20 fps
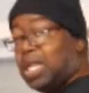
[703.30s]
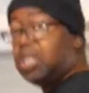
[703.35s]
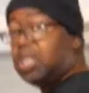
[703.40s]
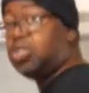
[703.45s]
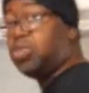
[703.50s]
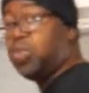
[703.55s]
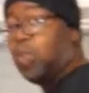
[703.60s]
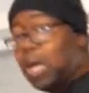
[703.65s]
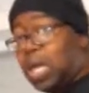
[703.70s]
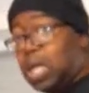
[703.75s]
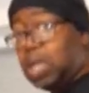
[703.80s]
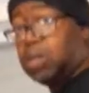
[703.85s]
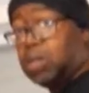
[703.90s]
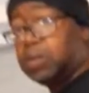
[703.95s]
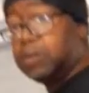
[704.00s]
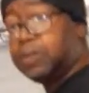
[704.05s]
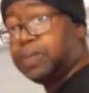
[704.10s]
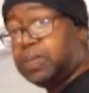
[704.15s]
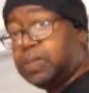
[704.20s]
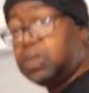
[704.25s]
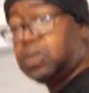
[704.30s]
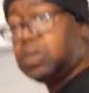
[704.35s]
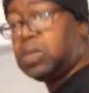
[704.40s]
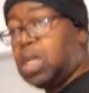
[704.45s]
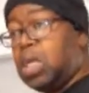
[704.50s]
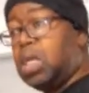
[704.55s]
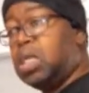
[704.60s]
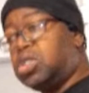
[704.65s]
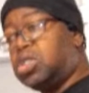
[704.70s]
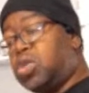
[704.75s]
in as well.
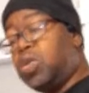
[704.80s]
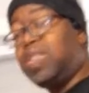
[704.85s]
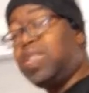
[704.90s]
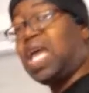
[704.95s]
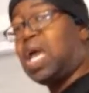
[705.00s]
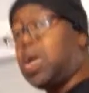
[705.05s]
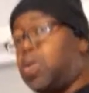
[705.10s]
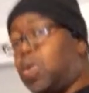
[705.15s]
So